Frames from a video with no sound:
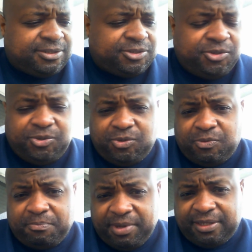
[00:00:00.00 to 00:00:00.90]

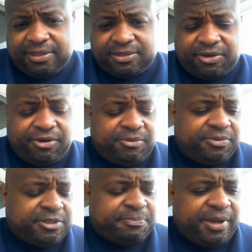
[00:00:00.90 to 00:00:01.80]
to meet this girl
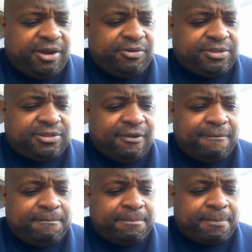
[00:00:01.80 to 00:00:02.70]
with his parents,
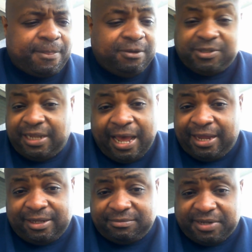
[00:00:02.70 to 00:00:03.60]
there was a
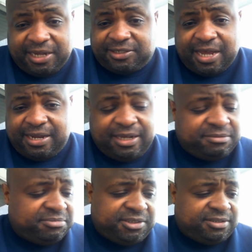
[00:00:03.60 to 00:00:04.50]
lion dashed out at
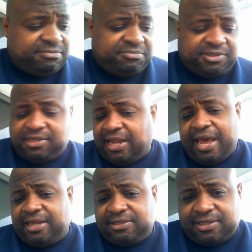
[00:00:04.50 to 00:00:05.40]
him. Just a
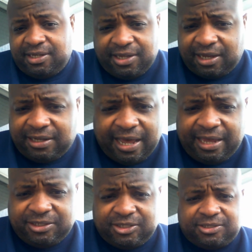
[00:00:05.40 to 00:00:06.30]
lion. It said, a young
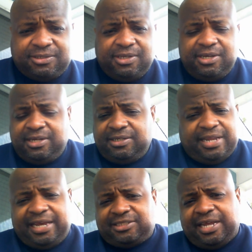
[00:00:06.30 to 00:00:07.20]
lion just
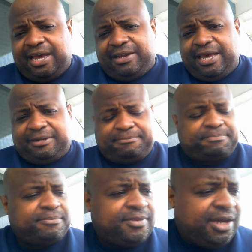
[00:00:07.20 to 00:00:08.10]
dashed out at him.
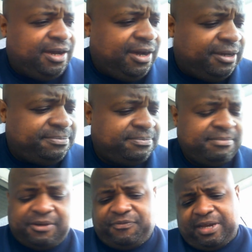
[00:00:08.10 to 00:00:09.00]
Matter
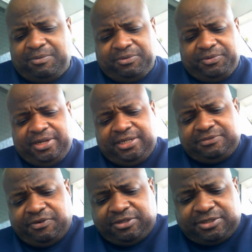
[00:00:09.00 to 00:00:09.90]
of fact, I want to read these
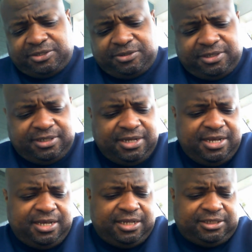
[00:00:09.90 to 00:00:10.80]
verses too, because
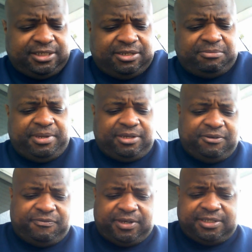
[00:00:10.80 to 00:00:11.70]
this shit don't make no
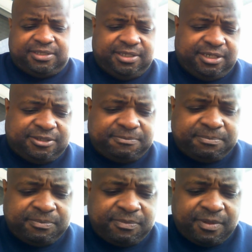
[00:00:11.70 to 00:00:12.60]
fucking sense.
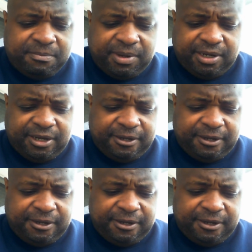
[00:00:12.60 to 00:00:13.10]
But